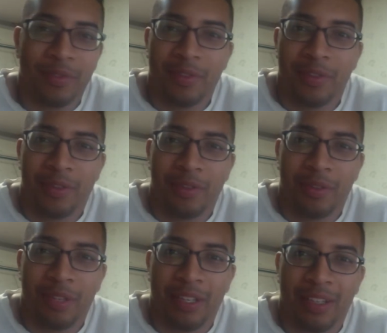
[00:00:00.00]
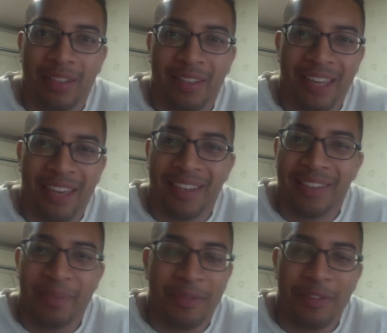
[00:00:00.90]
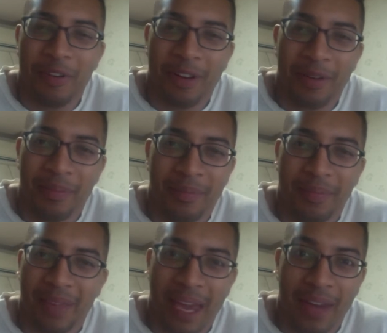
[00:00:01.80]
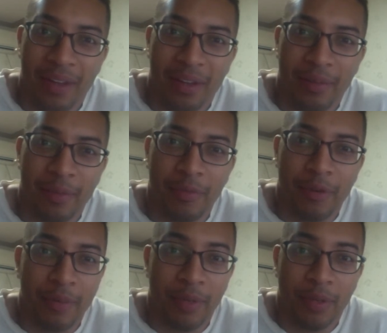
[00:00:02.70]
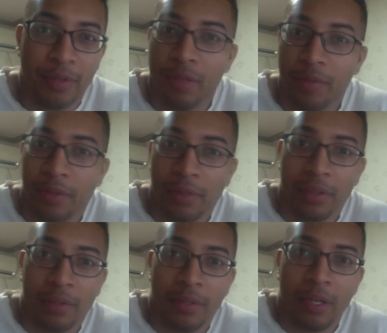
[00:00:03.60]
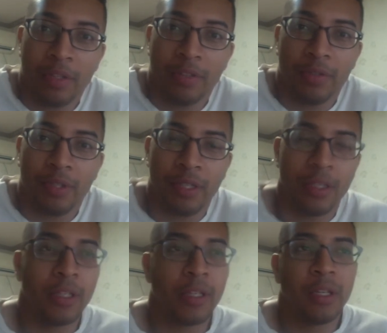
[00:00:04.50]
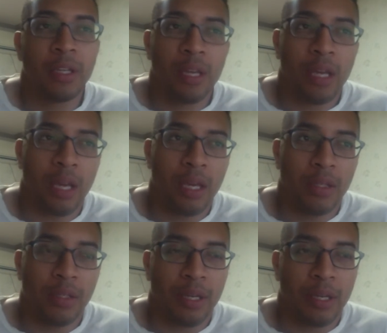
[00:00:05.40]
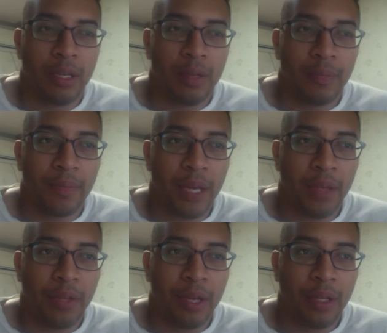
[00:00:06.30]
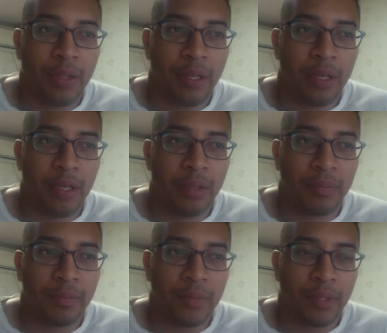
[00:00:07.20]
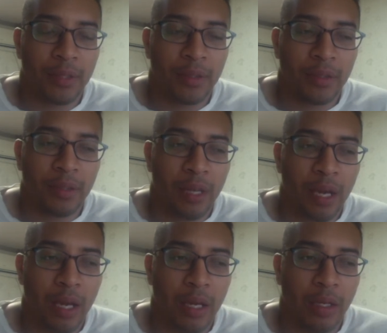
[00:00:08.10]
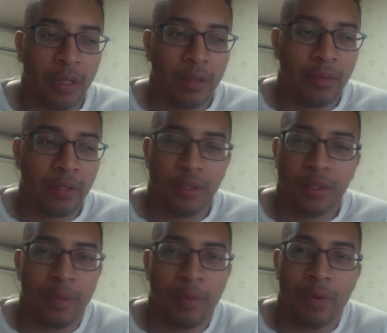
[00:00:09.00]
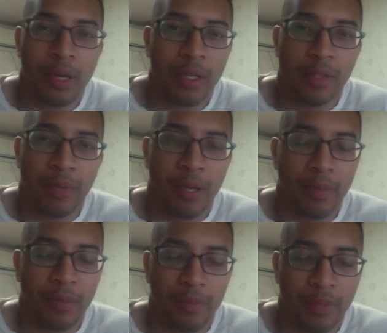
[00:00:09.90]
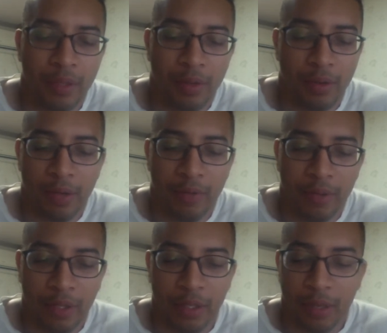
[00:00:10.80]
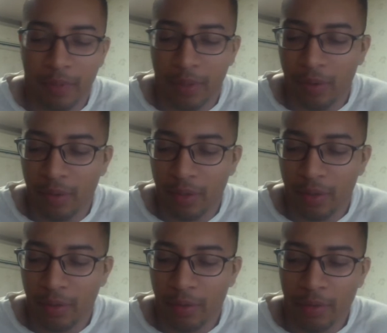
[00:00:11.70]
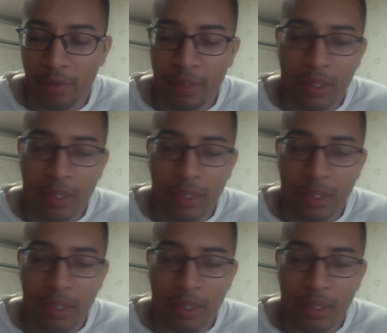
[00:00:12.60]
30 days before I'm out of here, before I'm in a totally new country. And I thought that I just summarize everything that I've been going through,